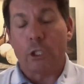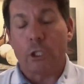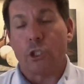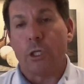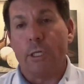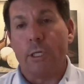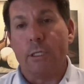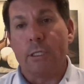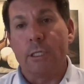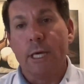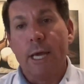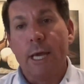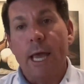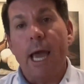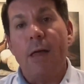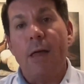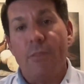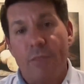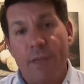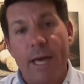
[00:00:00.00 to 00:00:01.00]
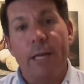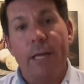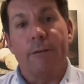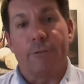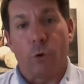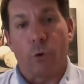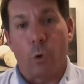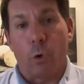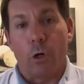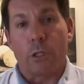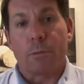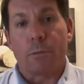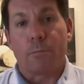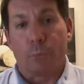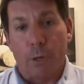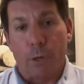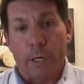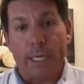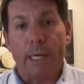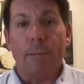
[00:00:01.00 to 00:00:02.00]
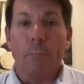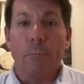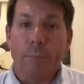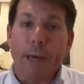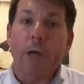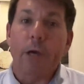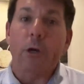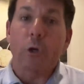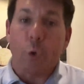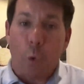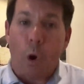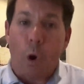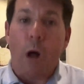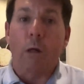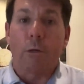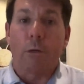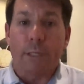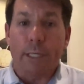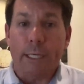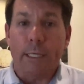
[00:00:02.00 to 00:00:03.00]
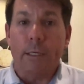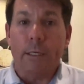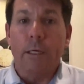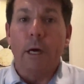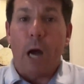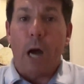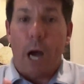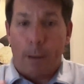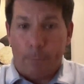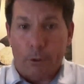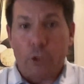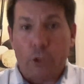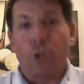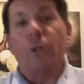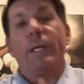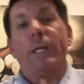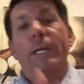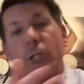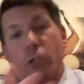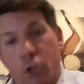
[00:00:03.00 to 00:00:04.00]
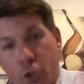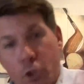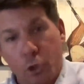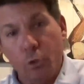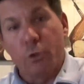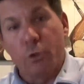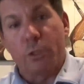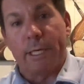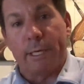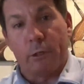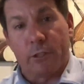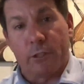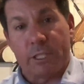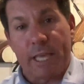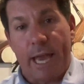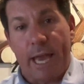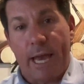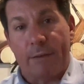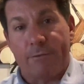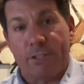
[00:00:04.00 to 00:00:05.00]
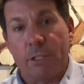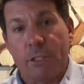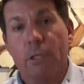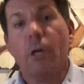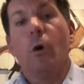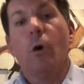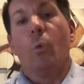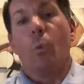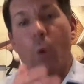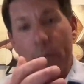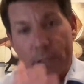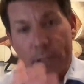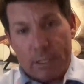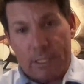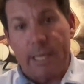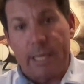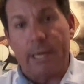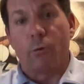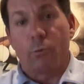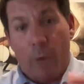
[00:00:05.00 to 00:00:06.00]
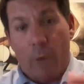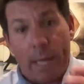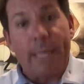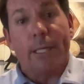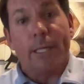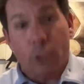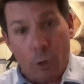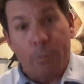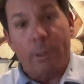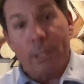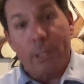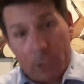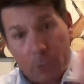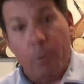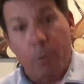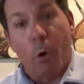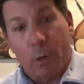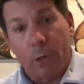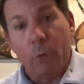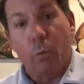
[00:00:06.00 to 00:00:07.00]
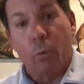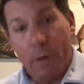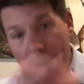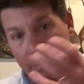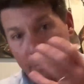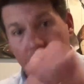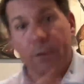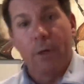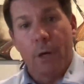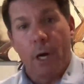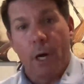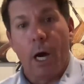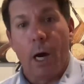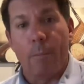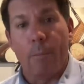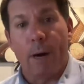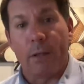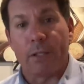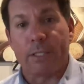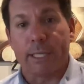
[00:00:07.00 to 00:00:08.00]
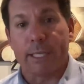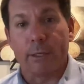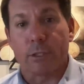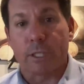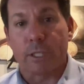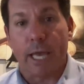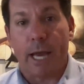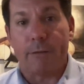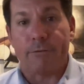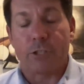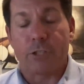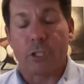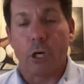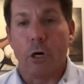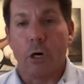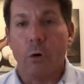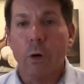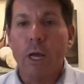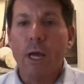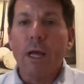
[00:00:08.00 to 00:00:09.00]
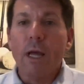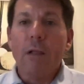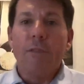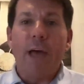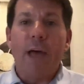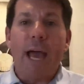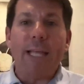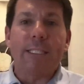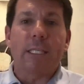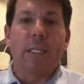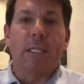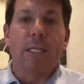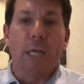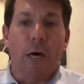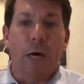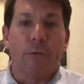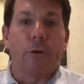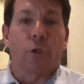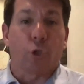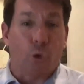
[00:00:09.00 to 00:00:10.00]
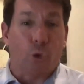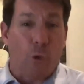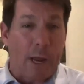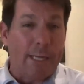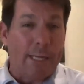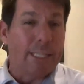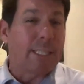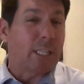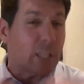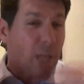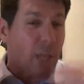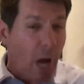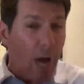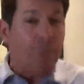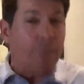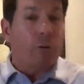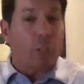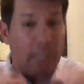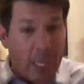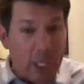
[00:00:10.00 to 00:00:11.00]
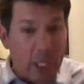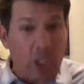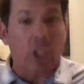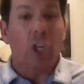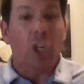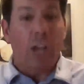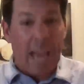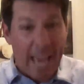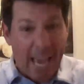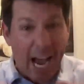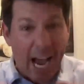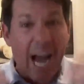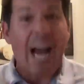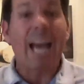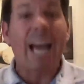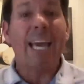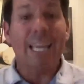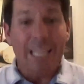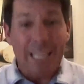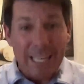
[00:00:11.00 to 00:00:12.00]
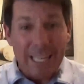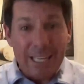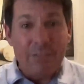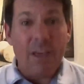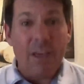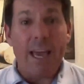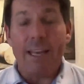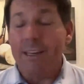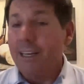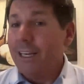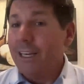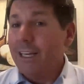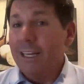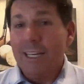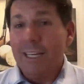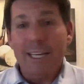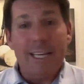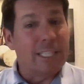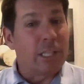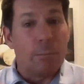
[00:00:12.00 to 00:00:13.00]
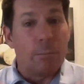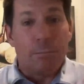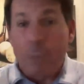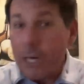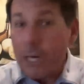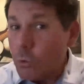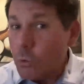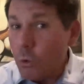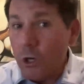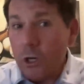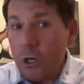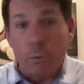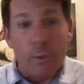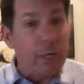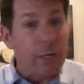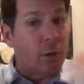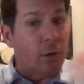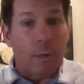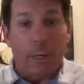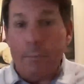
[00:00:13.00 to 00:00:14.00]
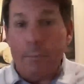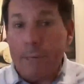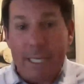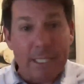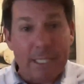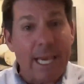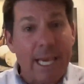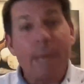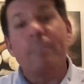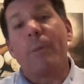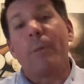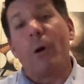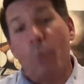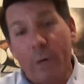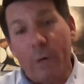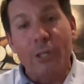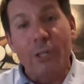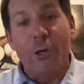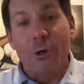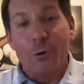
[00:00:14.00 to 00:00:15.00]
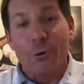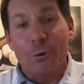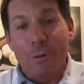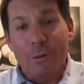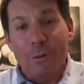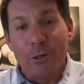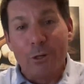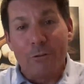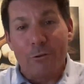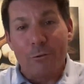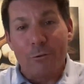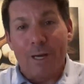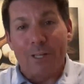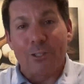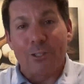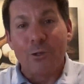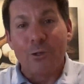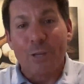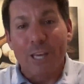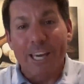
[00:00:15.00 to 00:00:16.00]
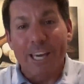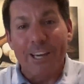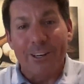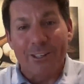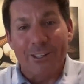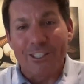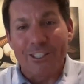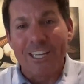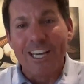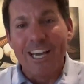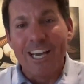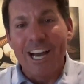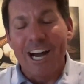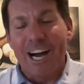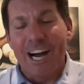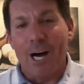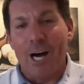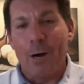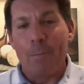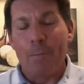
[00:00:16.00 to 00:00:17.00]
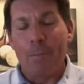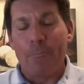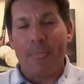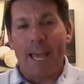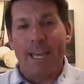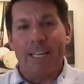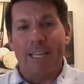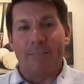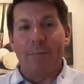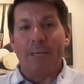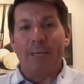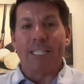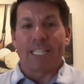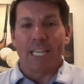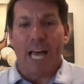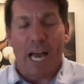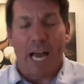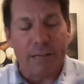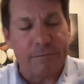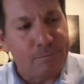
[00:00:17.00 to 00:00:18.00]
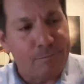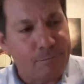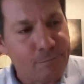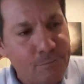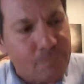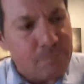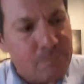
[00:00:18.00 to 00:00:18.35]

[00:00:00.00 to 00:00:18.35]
questions, and then, of course, bringing better quality opportunities to sales staffs once they're ready to be spoken with by the sales staff. So that's another trend, is this conversational AI, that it's a buzzword and we don't know what it means yet, but we do. We've been doing it for about 2 years, and it means a lot.